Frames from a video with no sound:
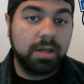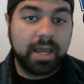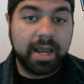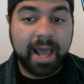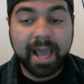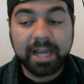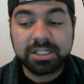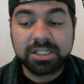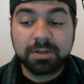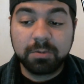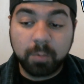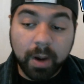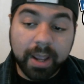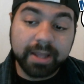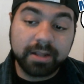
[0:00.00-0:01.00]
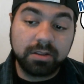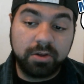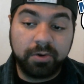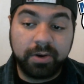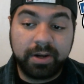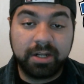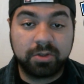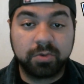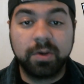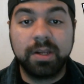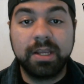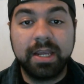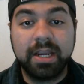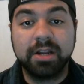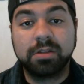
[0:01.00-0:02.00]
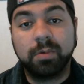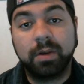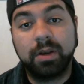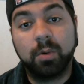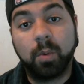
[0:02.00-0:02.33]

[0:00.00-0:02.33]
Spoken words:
And I actually went during the 3 years when the